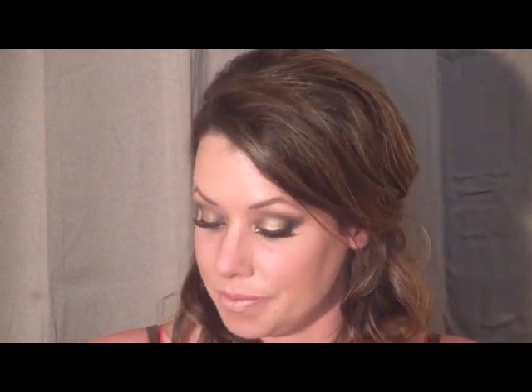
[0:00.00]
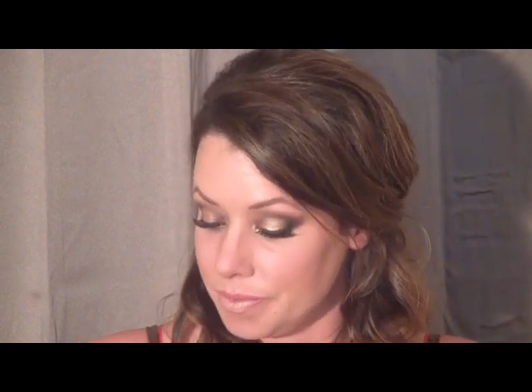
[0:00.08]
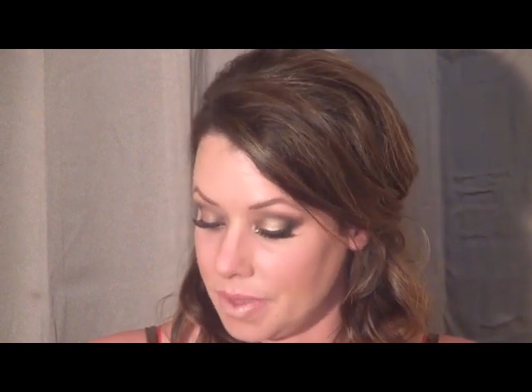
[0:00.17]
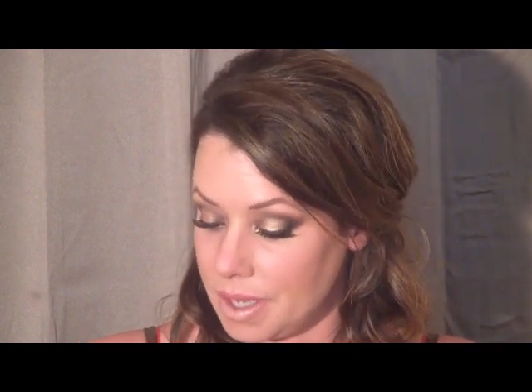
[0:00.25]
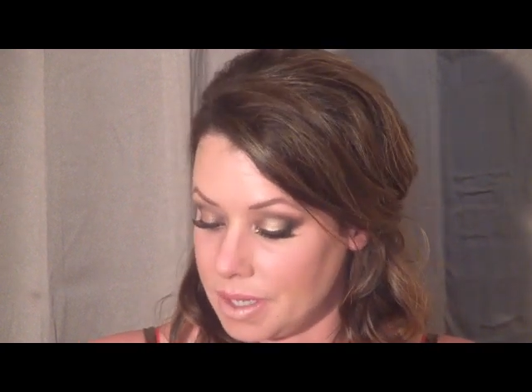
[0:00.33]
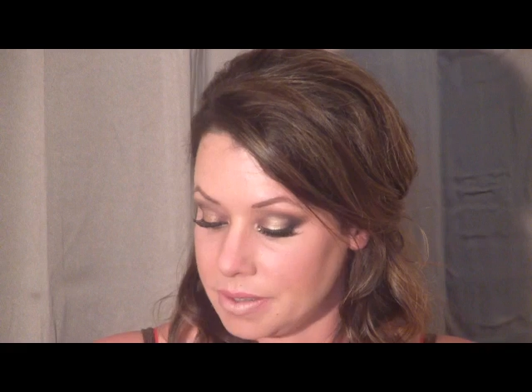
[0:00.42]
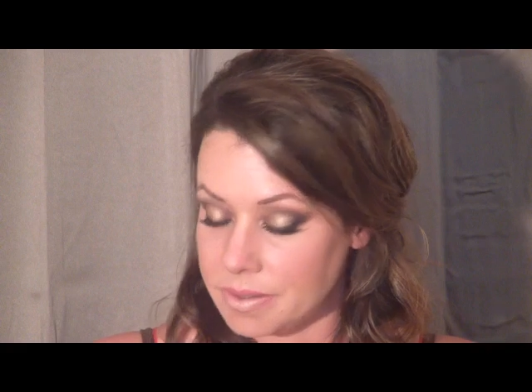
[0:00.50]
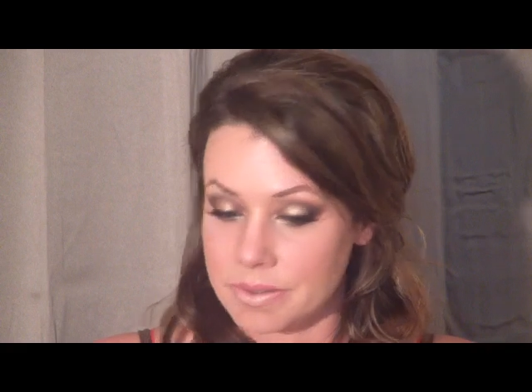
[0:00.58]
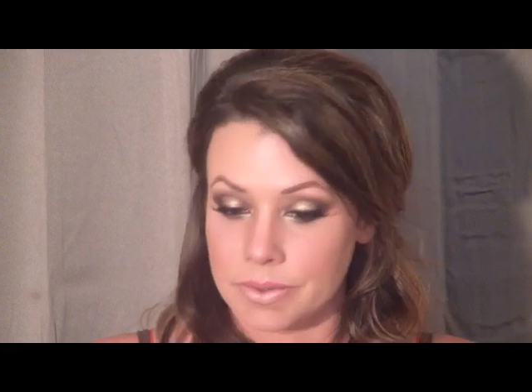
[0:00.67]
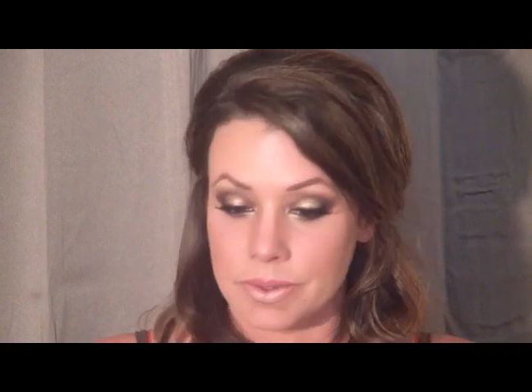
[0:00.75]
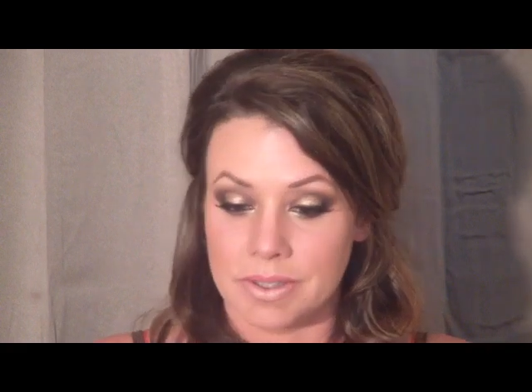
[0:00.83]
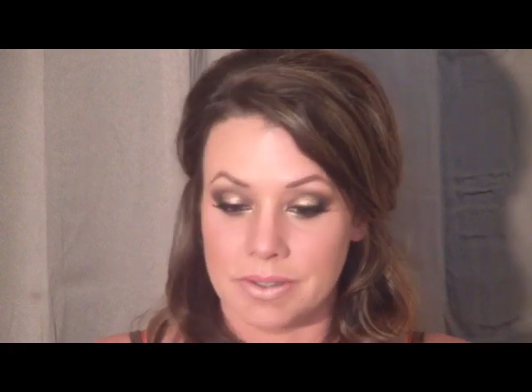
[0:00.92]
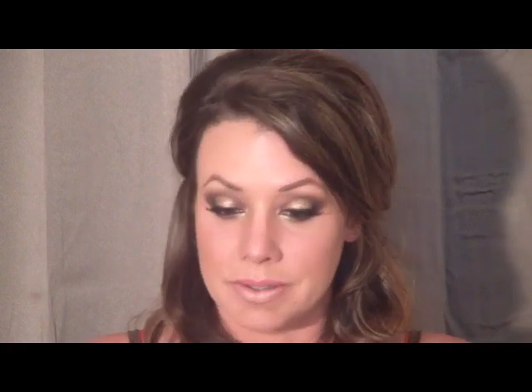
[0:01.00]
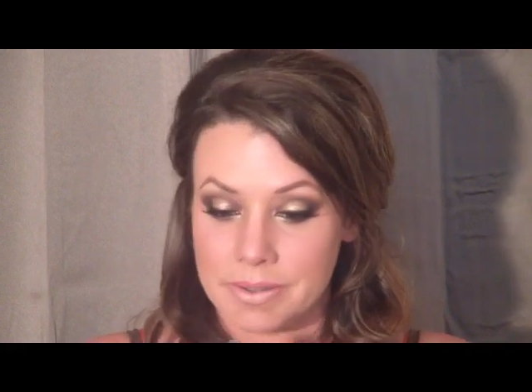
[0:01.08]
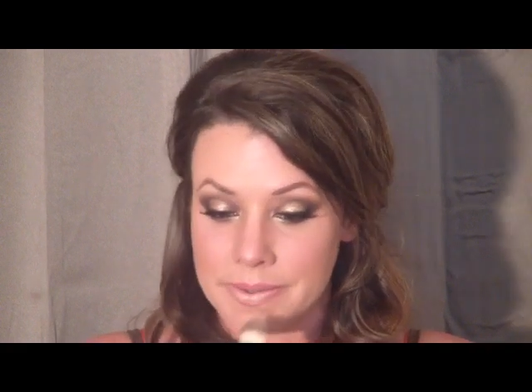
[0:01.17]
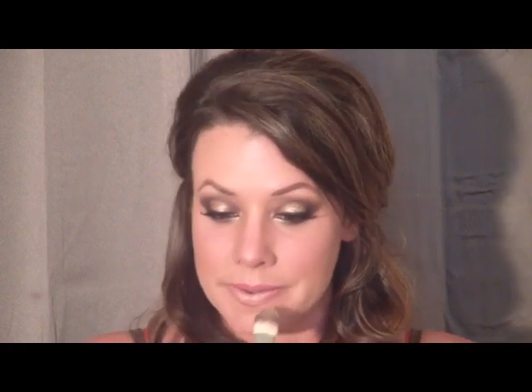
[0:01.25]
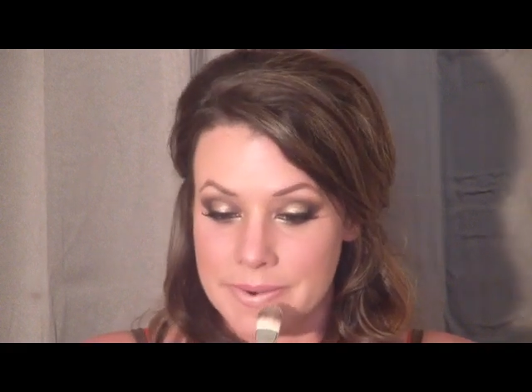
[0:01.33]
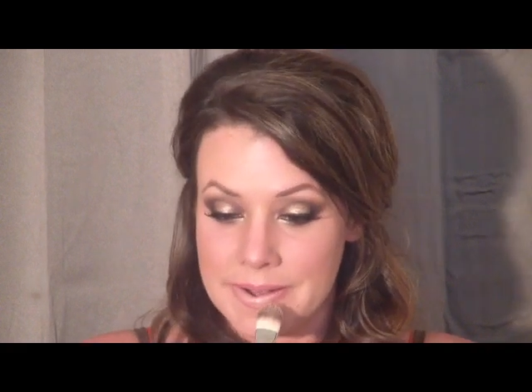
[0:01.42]
that is going
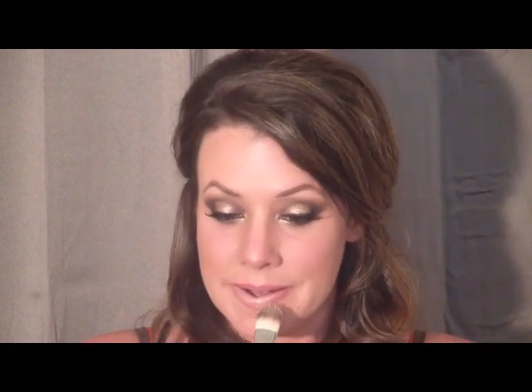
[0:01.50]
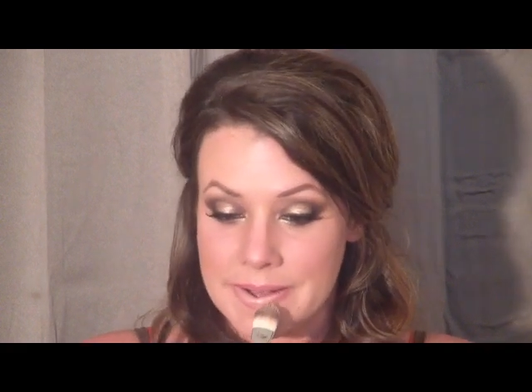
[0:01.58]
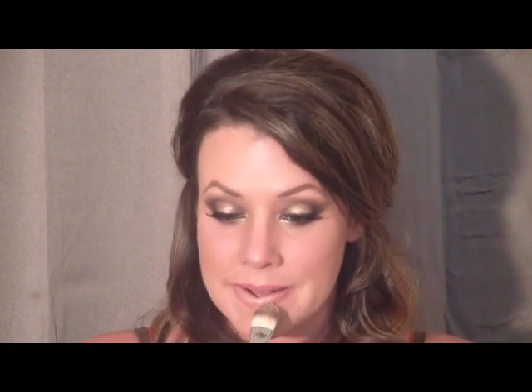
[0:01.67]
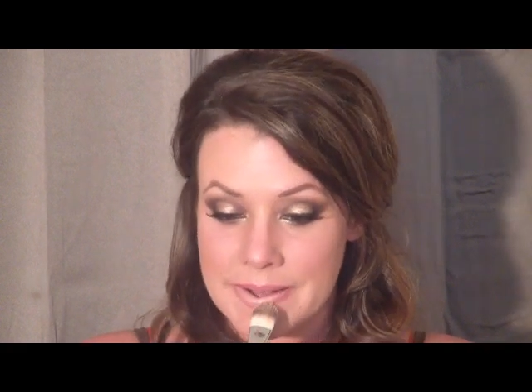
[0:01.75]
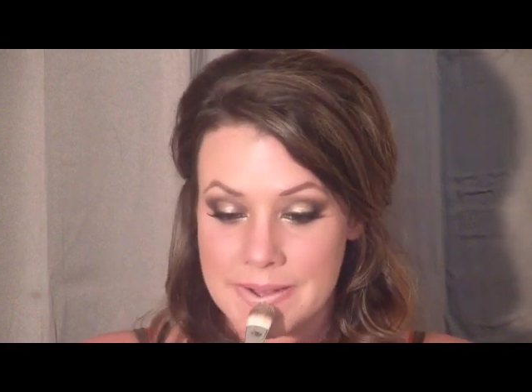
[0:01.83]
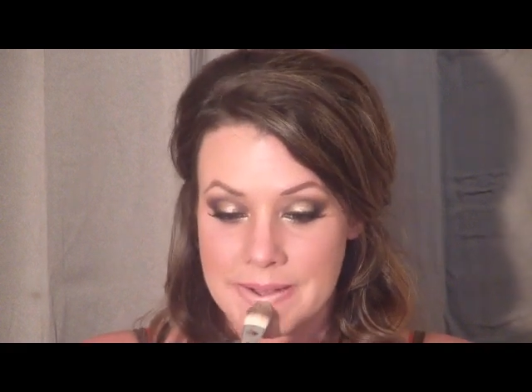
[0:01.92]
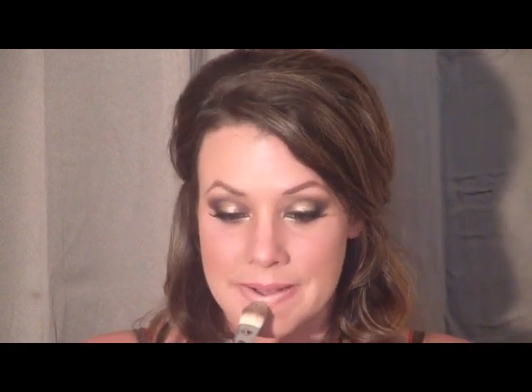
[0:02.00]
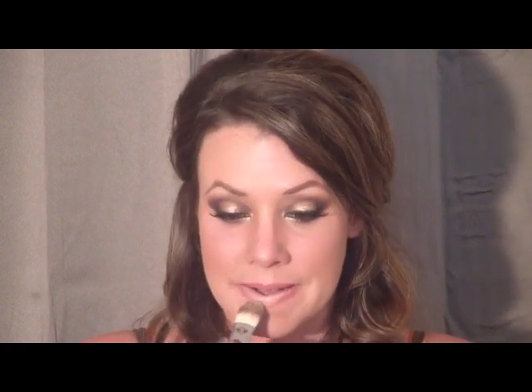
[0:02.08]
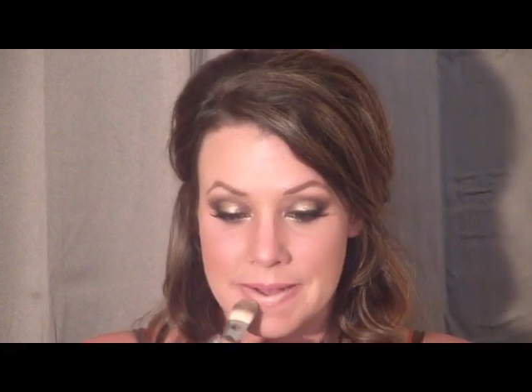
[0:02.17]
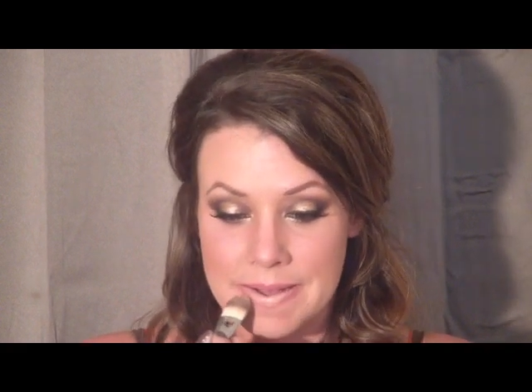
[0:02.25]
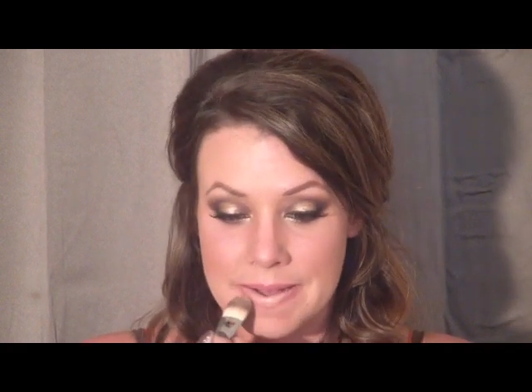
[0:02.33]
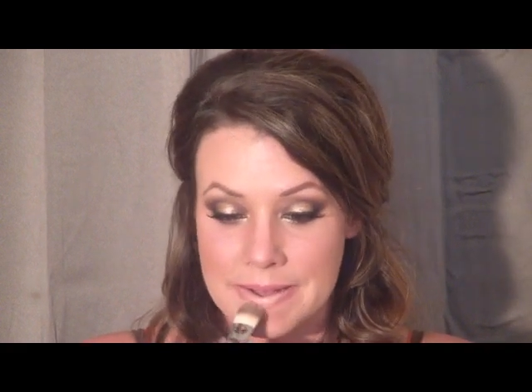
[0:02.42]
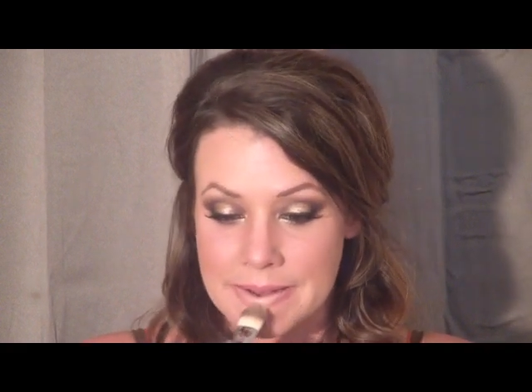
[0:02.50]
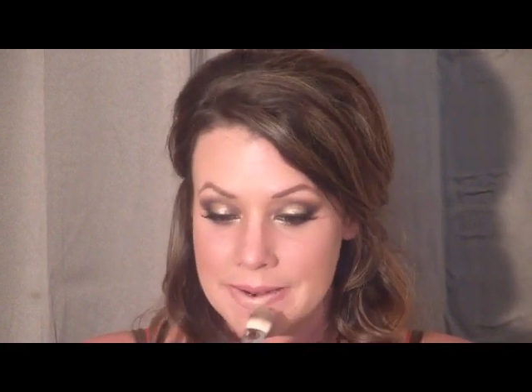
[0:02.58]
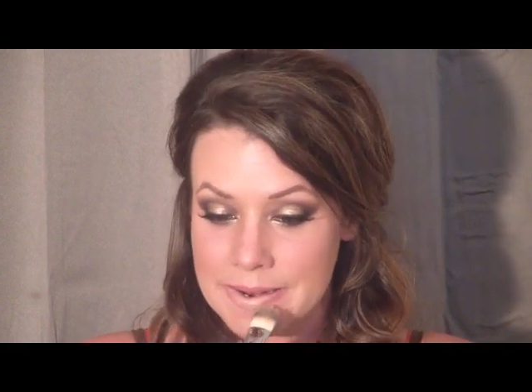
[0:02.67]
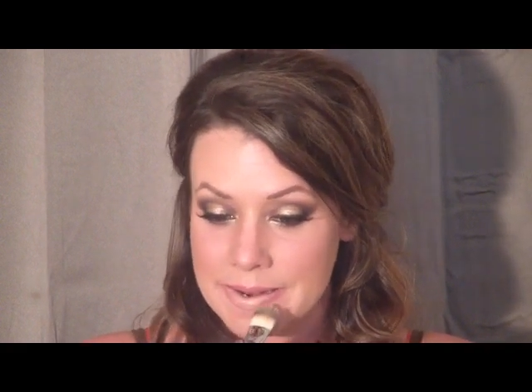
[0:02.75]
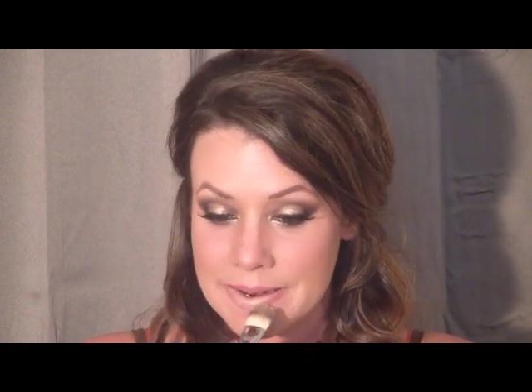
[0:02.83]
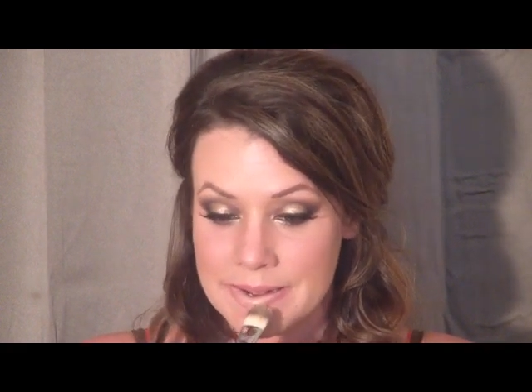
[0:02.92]
to
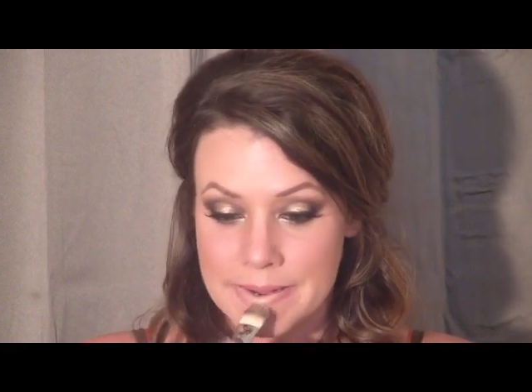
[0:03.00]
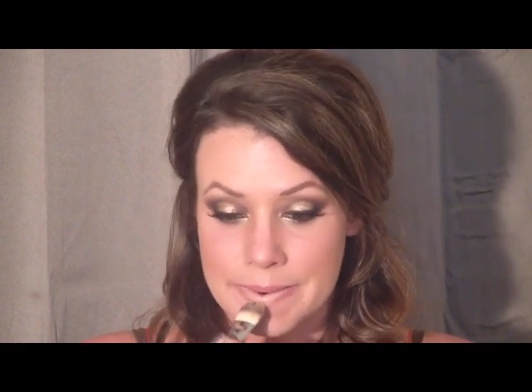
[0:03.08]
take